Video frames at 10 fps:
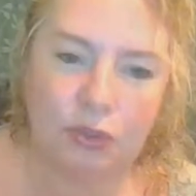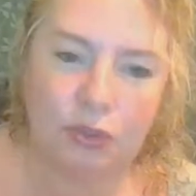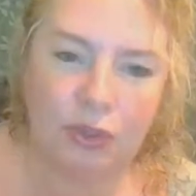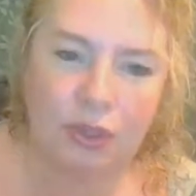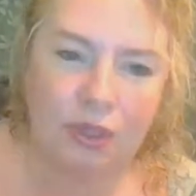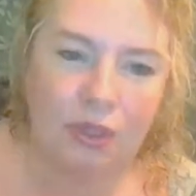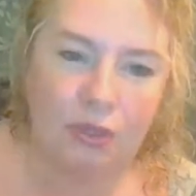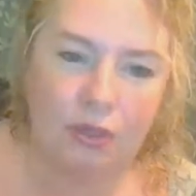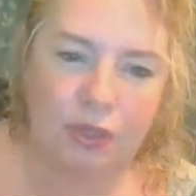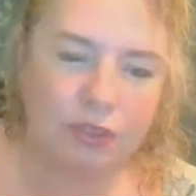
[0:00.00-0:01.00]
you,
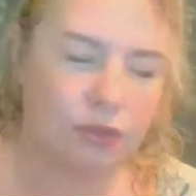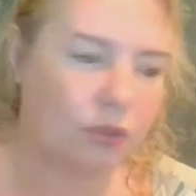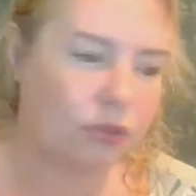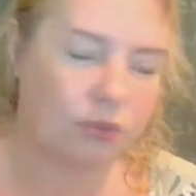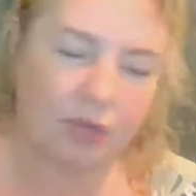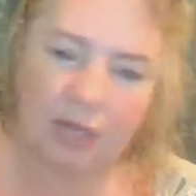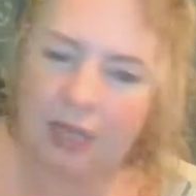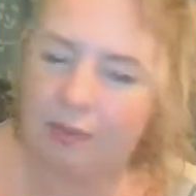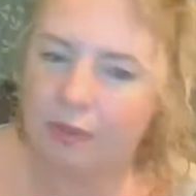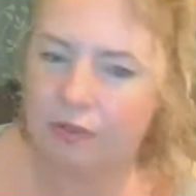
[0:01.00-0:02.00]
he's got a drug
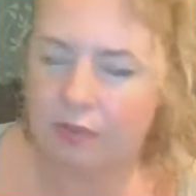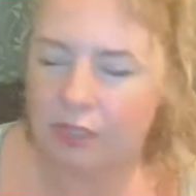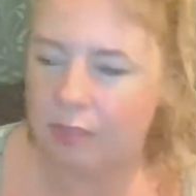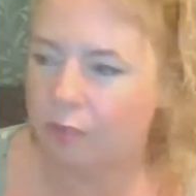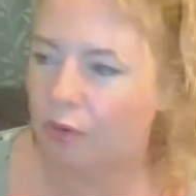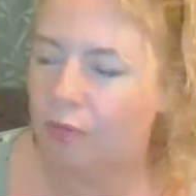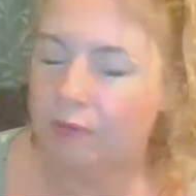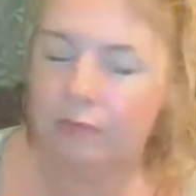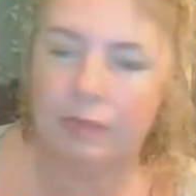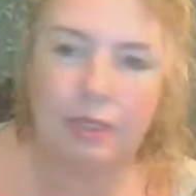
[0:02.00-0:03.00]
habit, drinking
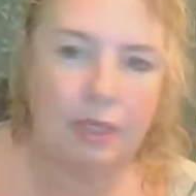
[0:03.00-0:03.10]
problem,